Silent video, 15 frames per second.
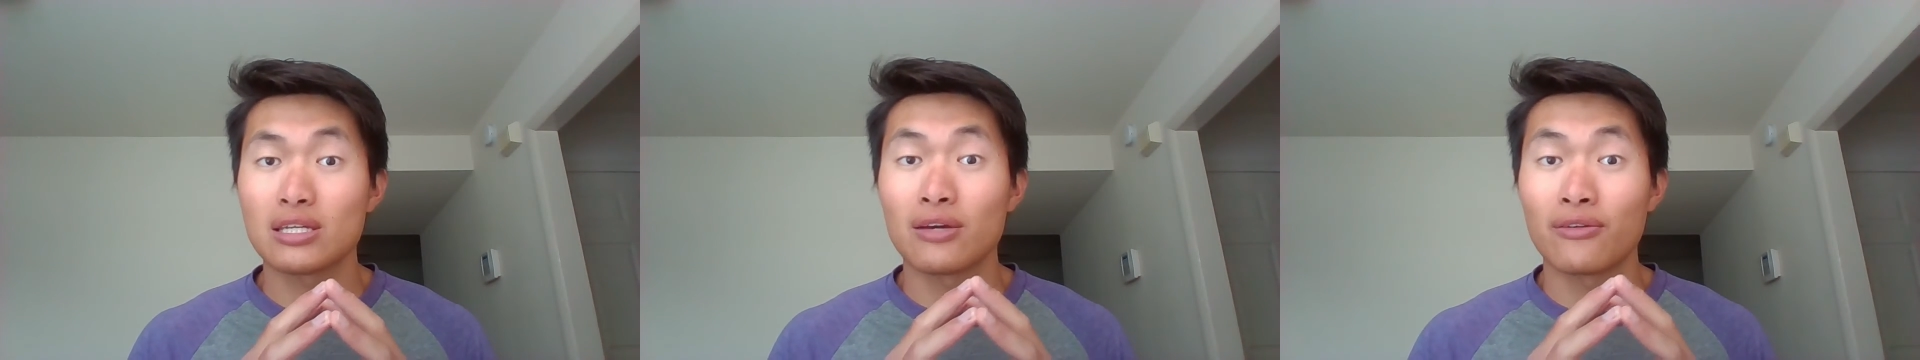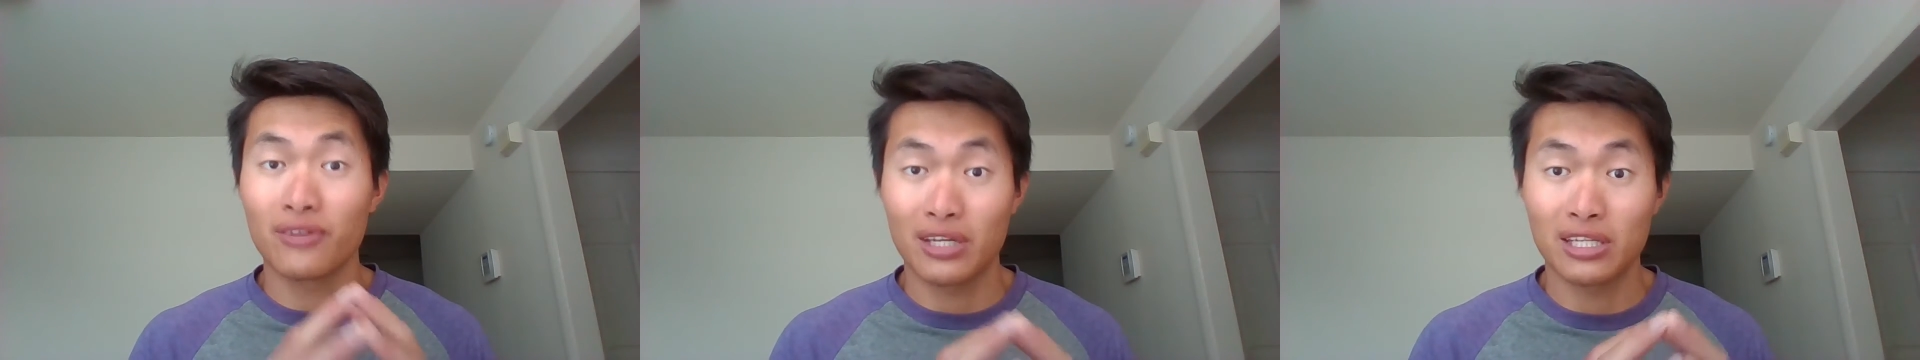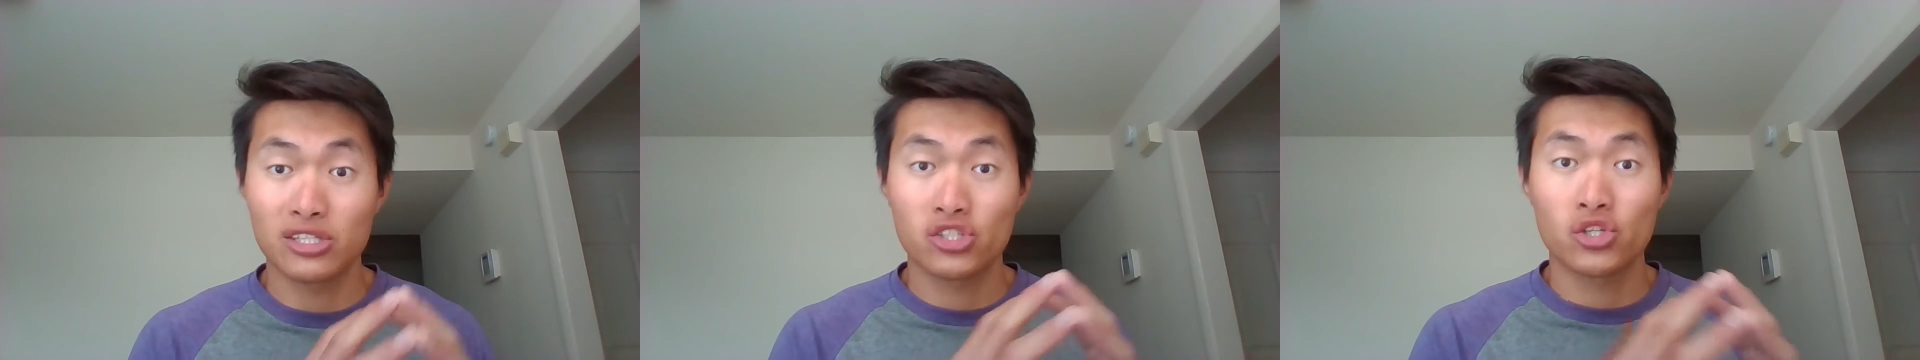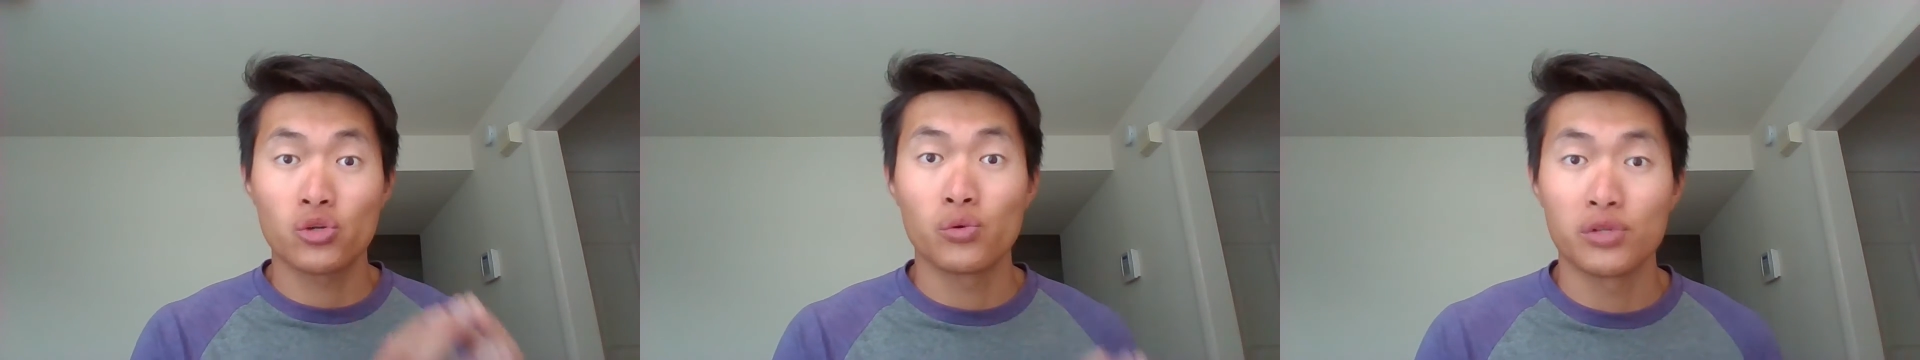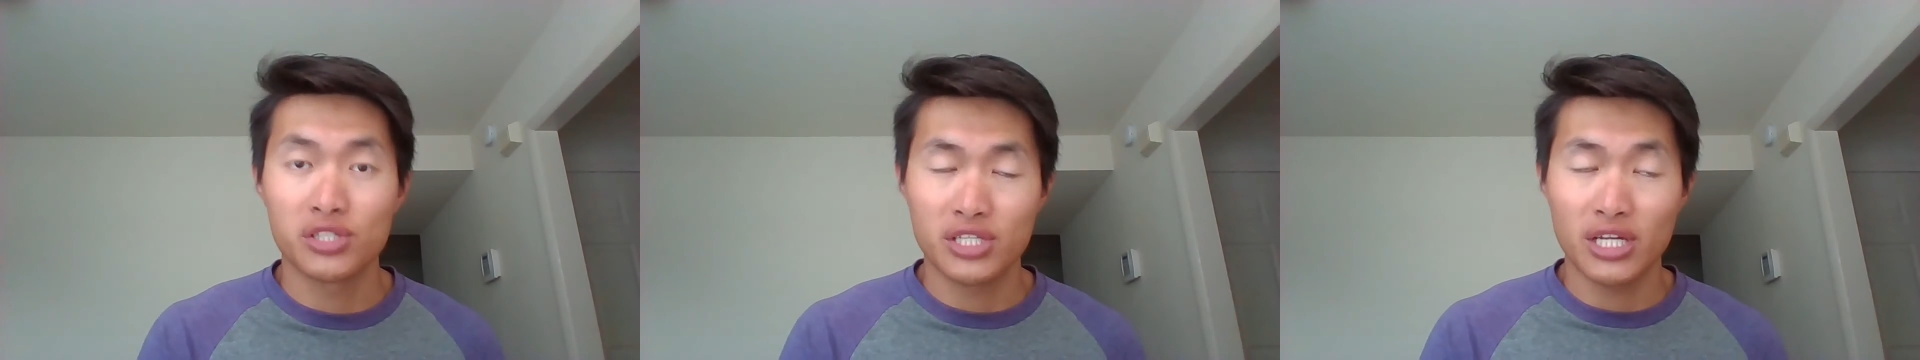if it gets too
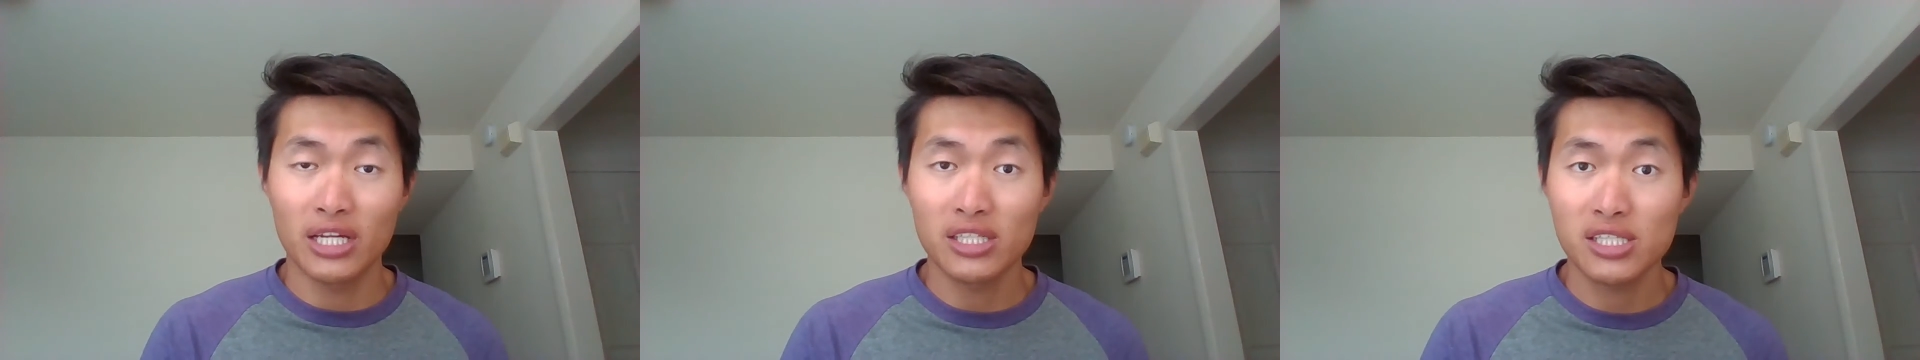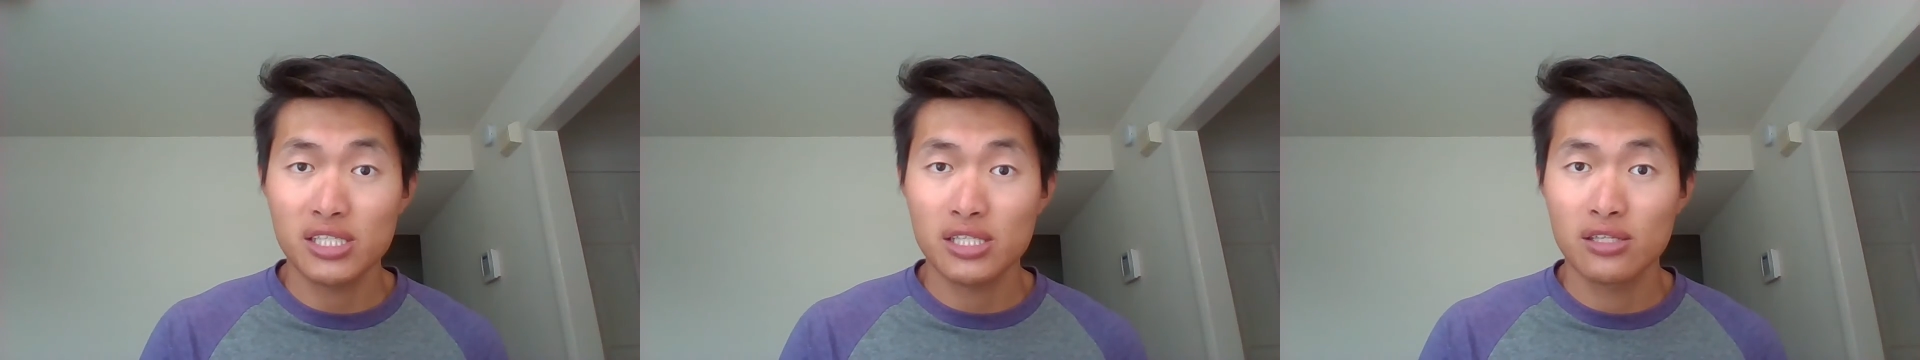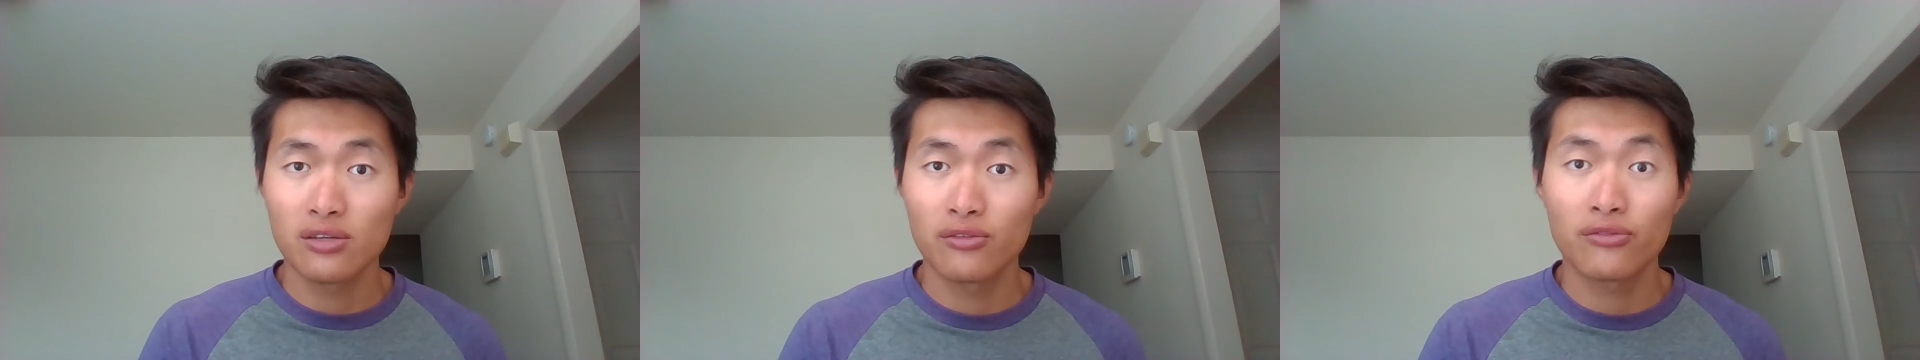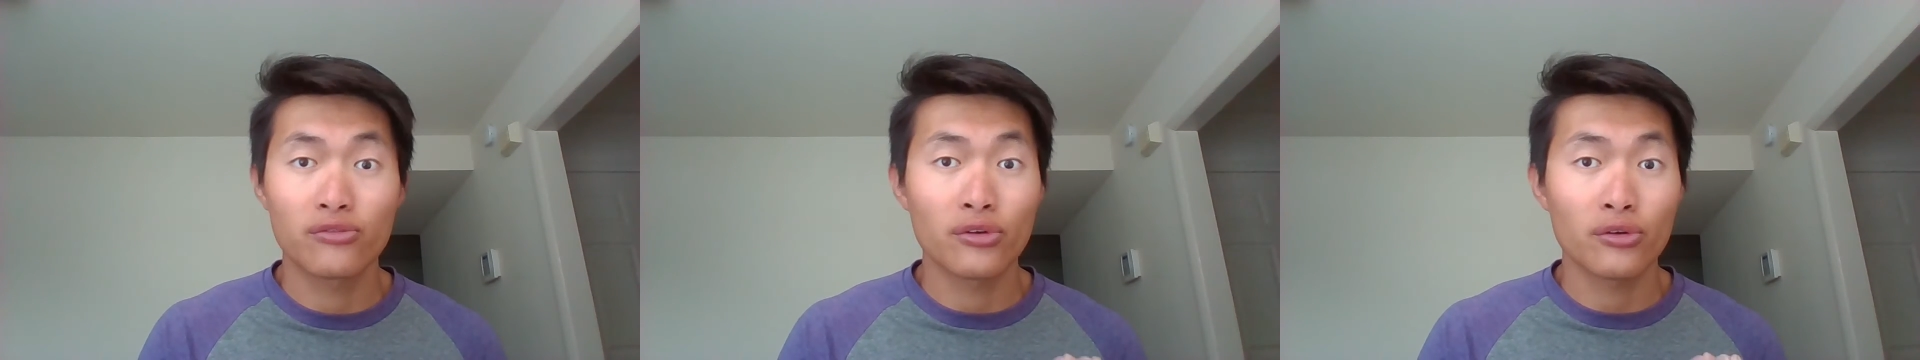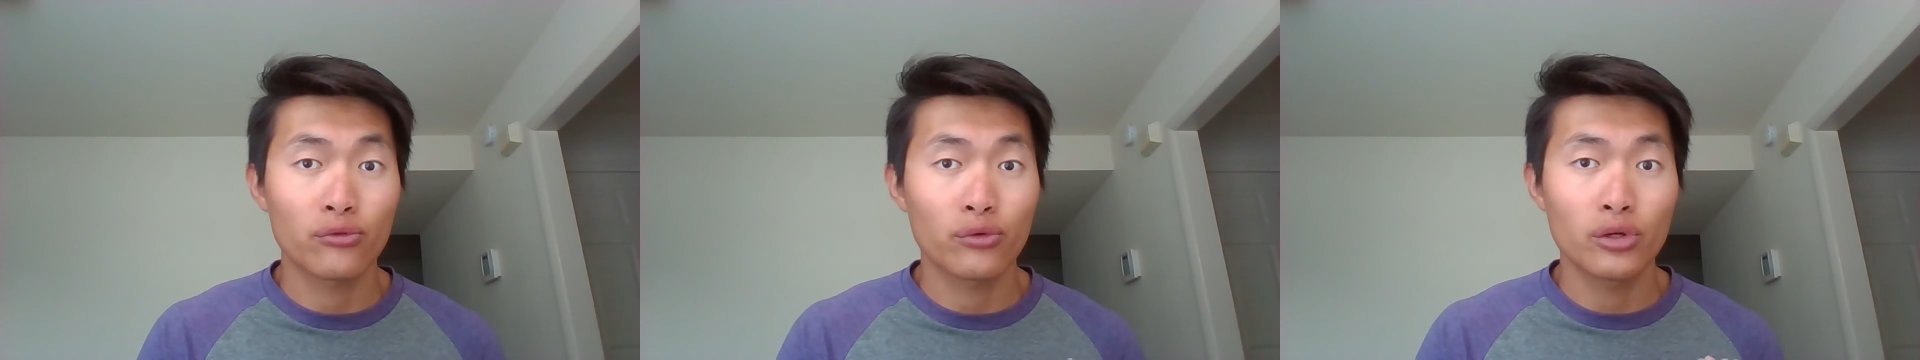intense,
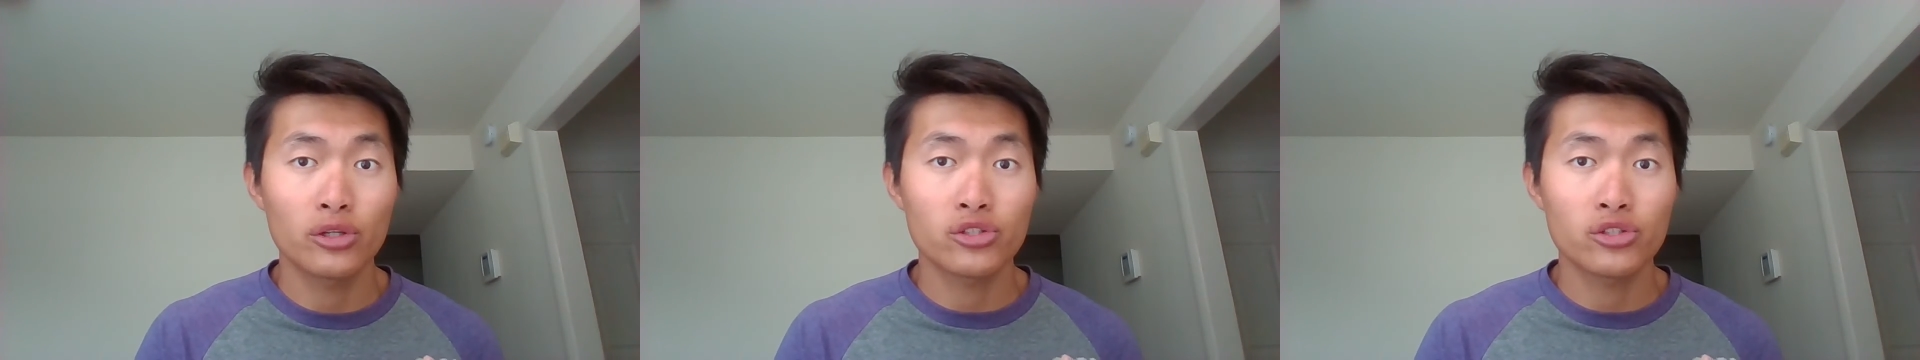feel free